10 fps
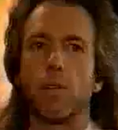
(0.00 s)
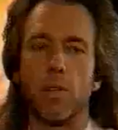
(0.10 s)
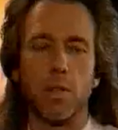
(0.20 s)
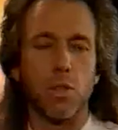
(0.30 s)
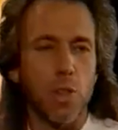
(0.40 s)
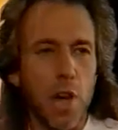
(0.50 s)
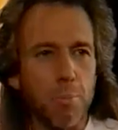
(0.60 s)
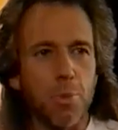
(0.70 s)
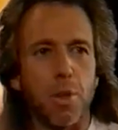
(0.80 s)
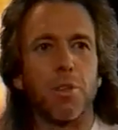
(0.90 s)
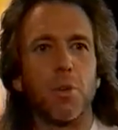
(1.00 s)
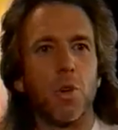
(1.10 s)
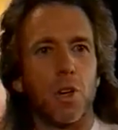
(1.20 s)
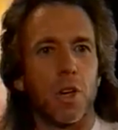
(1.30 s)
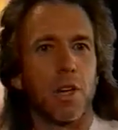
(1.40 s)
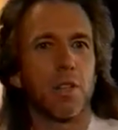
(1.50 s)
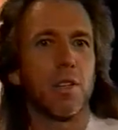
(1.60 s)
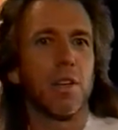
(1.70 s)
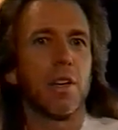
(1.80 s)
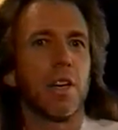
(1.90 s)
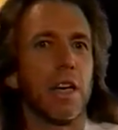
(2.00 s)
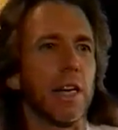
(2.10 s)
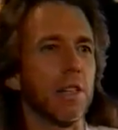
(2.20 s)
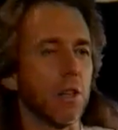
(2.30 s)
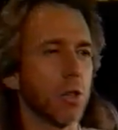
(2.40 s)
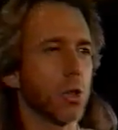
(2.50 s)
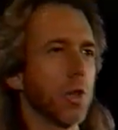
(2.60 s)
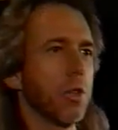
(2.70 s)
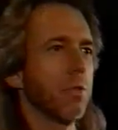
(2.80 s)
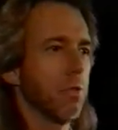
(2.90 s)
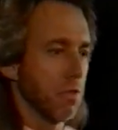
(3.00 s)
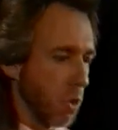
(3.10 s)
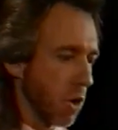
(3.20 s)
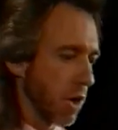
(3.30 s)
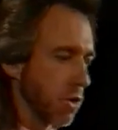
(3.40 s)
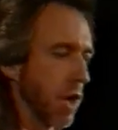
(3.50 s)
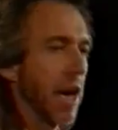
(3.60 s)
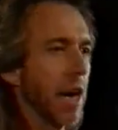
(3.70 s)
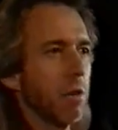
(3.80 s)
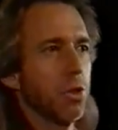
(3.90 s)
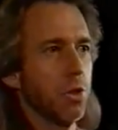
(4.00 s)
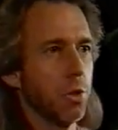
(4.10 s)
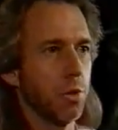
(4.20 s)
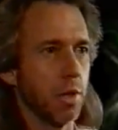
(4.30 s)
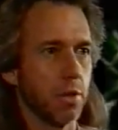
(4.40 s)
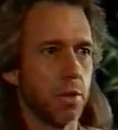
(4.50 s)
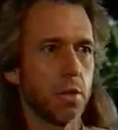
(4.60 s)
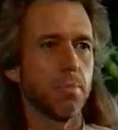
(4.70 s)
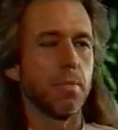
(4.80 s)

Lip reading: And they didn't stop there. They went on and illustrated for us how to do this.